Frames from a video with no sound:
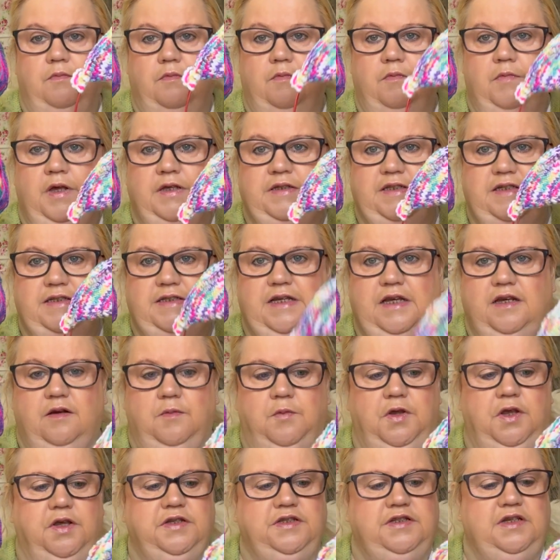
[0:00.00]
as I said, I'm
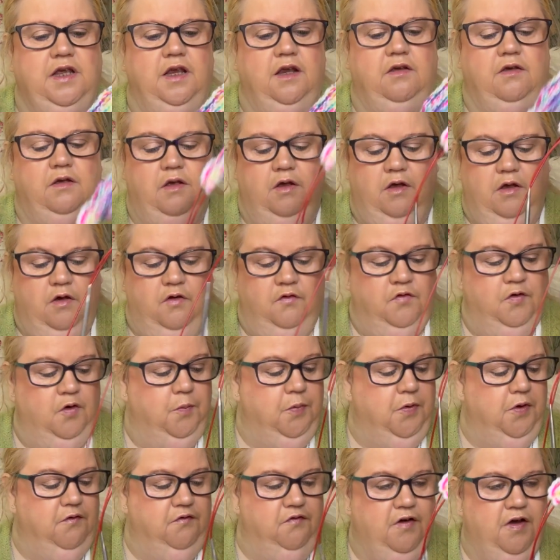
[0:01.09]
using
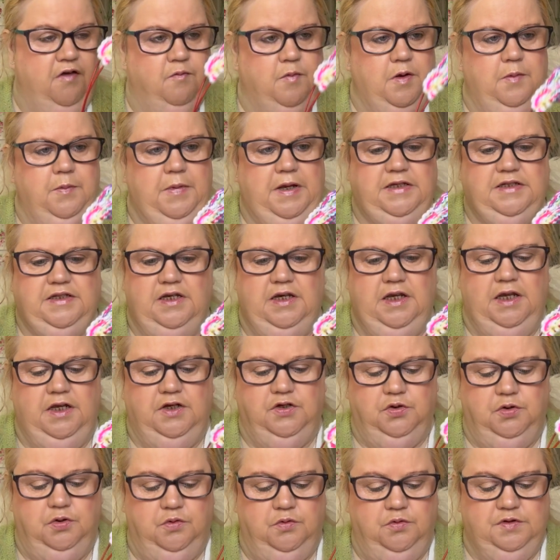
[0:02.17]
4.5mm
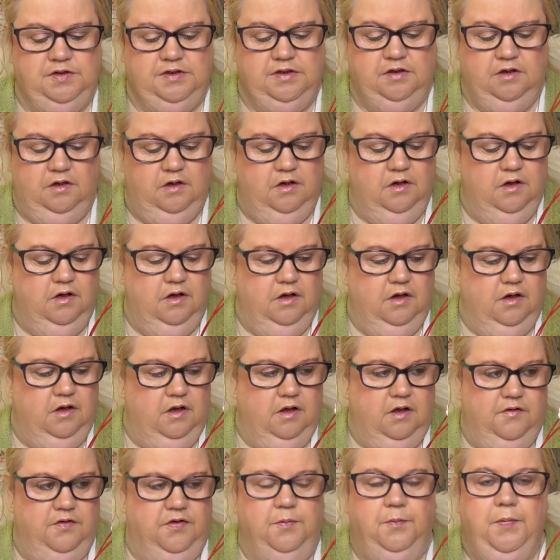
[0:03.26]
needles.
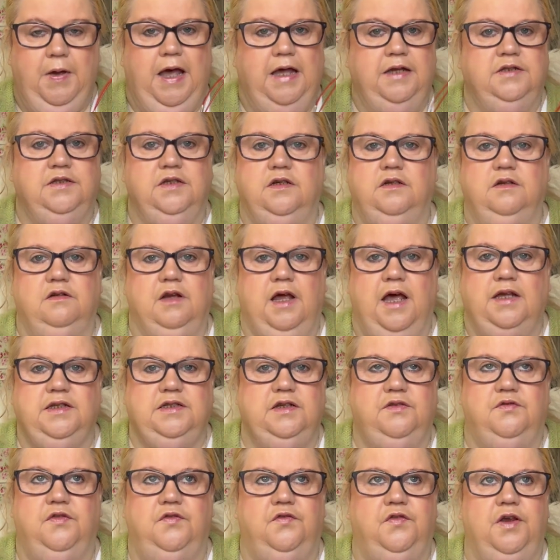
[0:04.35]
The pattern has
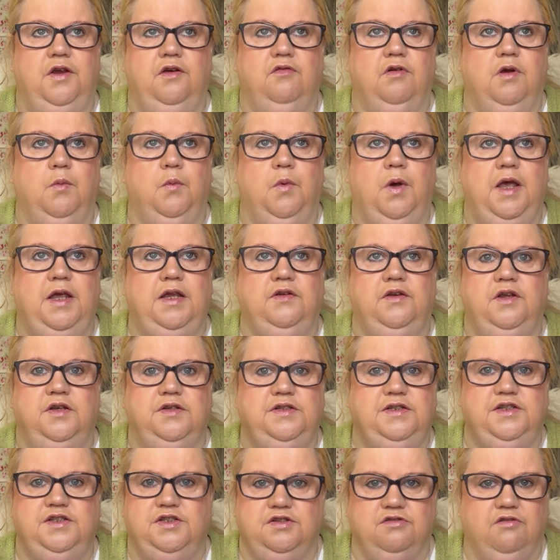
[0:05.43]
it for fingering weight
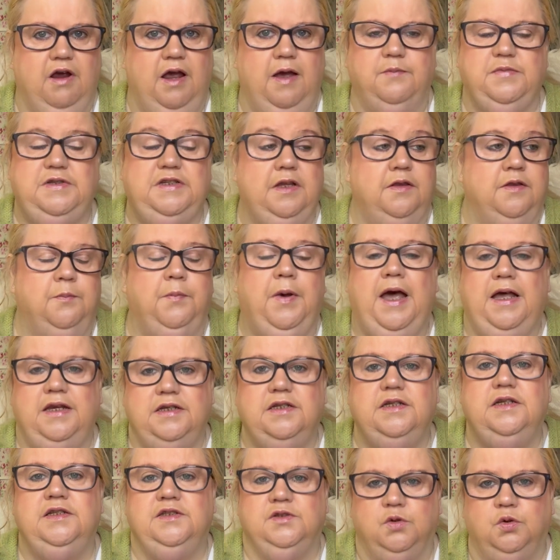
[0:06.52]
using scraps. The
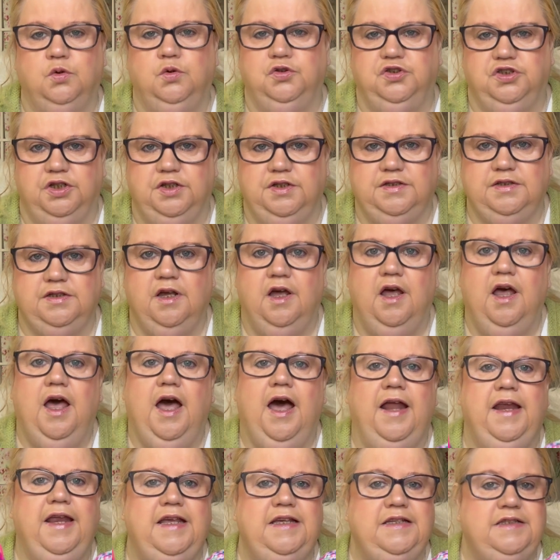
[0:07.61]
pattern is gorgeous,
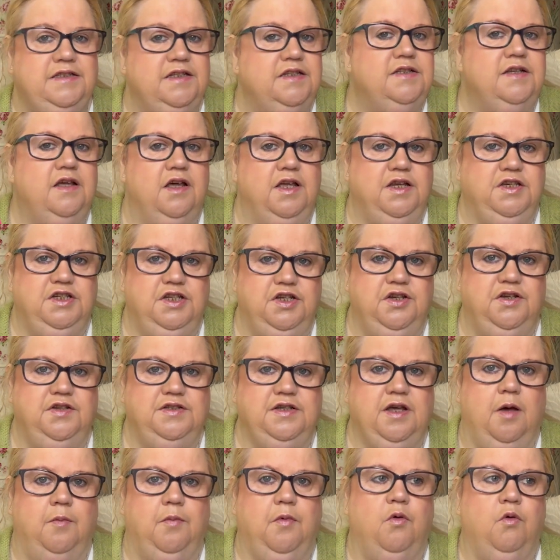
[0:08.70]
and it is designed to use
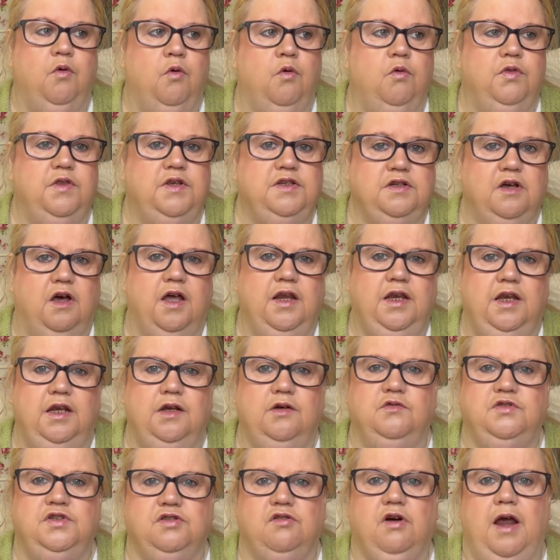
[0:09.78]
up all the tiny
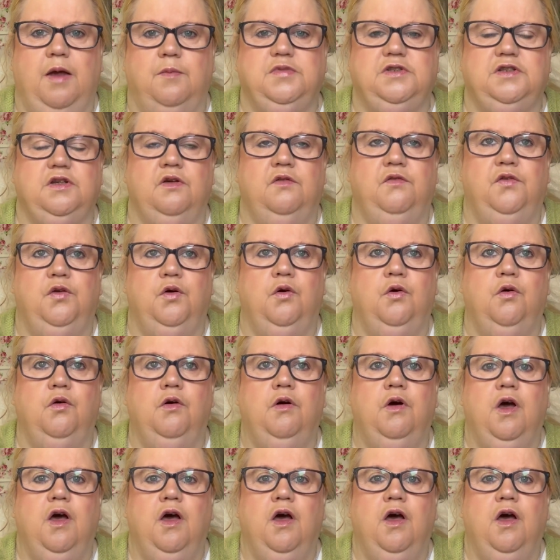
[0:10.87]
little scraps of your